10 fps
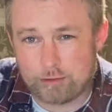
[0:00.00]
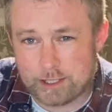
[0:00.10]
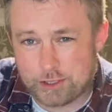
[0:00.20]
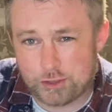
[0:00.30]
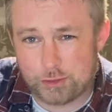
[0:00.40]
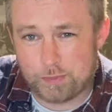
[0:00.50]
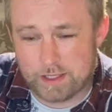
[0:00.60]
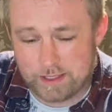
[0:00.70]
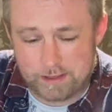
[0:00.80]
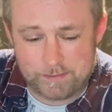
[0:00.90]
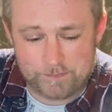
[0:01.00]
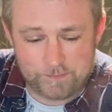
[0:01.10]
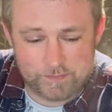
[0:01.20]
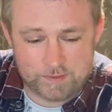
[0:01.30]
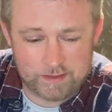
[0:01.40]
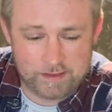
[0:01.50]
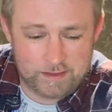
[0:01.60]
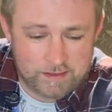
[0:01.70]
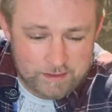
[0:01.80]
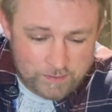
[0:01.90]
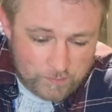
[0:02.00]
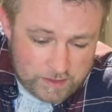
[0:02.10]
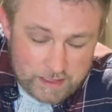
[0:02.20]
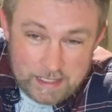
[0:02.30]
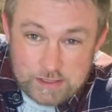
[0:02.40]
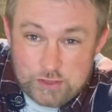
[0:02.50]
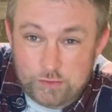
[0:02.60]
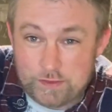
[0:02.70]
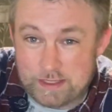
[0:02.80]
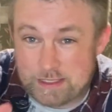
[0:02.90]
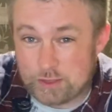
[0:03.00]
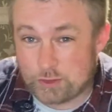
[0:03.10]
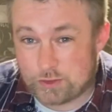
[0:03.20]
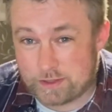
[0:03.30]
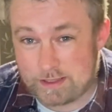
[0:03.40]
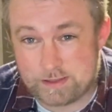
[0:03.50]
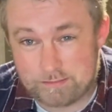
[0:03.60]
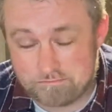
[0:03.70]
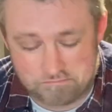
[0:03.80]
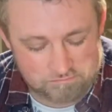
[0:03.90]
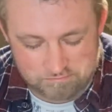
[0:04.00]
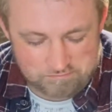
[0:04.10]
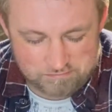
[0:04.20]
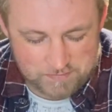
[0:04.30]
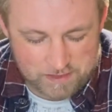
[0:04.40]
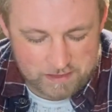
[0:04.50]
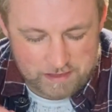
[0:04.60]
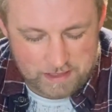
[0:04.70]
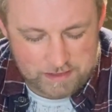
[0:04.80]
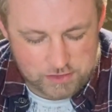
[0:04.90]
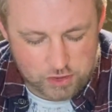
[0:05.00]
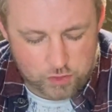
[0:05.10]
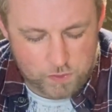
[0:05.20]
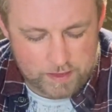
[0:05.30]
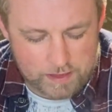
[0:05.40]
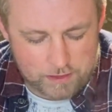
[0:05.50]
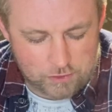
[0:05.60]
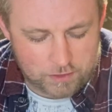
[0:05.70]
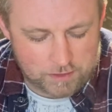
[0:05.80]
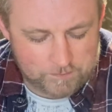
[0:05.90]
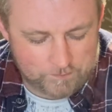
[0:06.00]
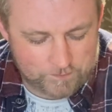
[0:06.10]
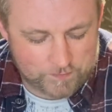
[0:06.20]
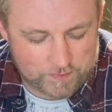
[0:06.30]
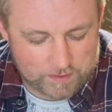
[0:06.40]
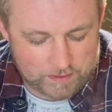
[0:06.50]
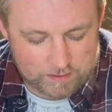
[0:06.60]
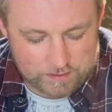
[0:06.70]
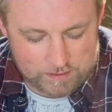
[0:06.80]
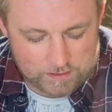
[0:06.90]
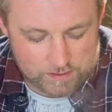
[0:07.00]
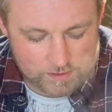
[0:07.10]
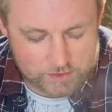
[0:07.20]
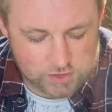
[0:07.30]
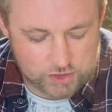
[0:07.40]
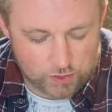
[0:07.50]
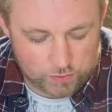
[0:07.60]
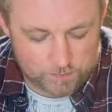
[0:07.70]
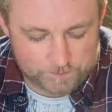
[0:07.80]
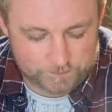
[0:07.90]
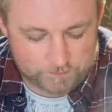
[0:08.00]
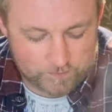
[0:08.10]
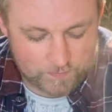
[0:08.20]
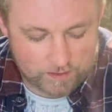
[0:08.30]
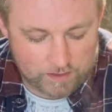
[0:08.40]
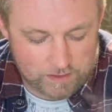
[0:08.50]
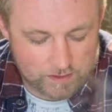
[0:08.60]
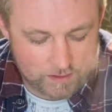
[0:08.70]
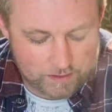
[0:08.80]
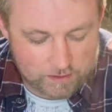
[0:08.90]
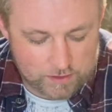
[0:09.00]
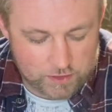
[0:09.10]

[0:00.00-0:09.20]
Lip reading: it should be. When you get stuff in this country, it's not quite that colour. So, the